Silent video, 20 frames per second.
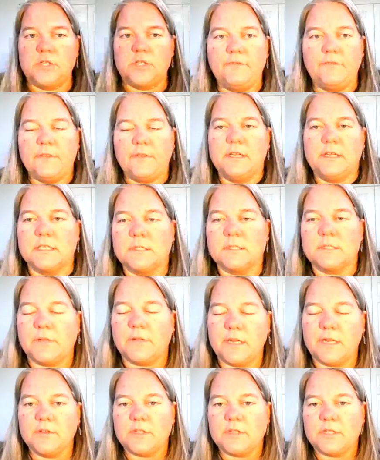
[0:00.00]
and explain
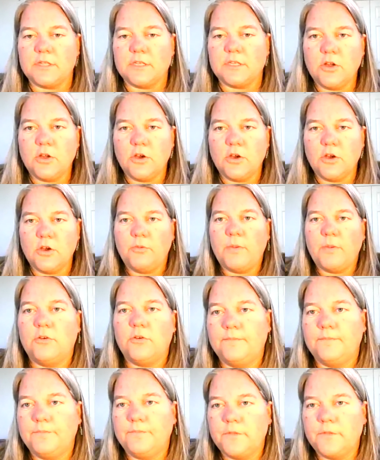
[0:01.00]
everything you know about
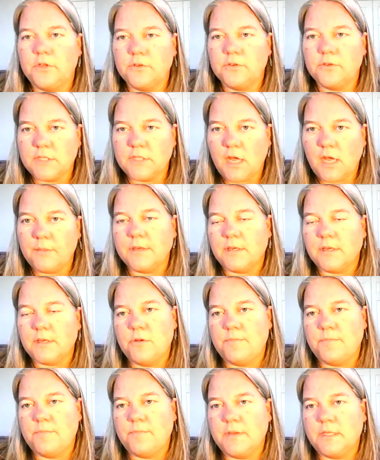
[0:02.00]
your topic or your
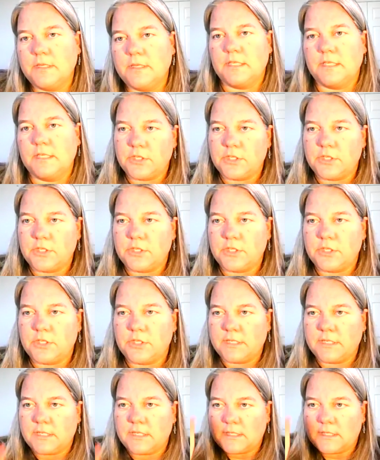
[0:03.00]
business, but
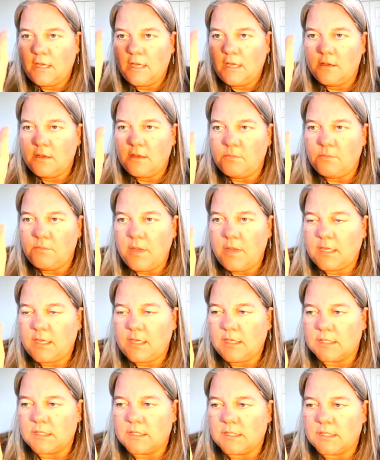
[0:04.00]
just make it
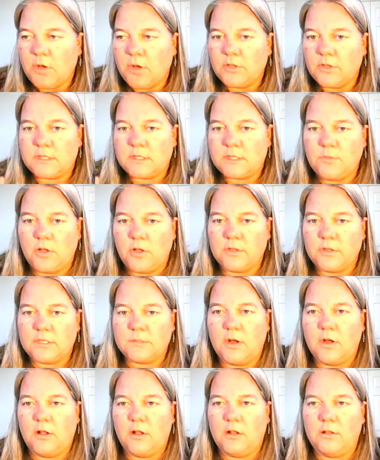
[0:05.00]

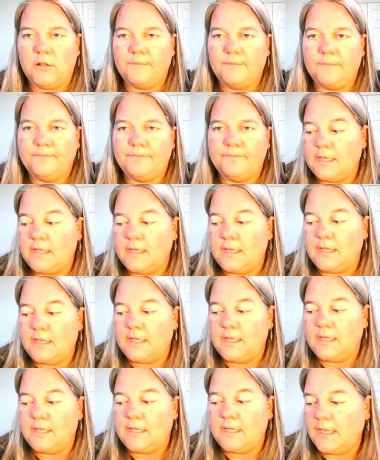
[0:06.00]
small.
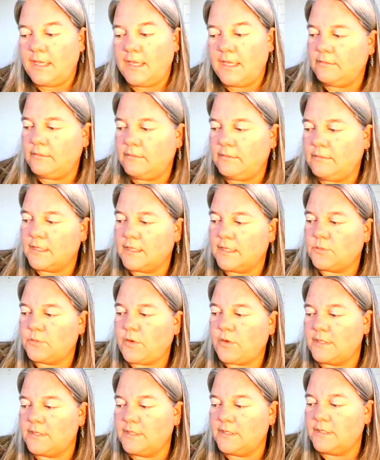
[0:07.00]
And then guess what
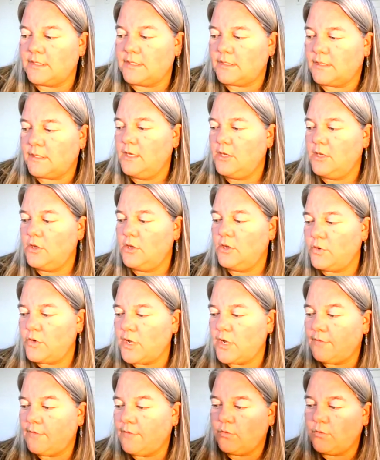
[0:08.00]
happens when you have
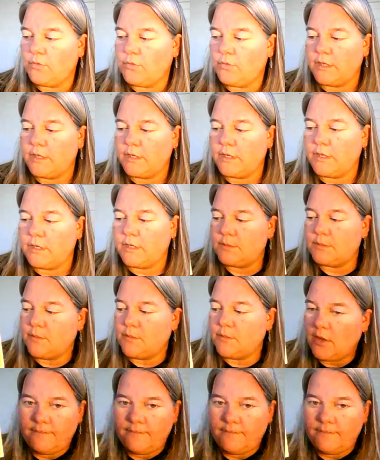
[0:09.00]
a really small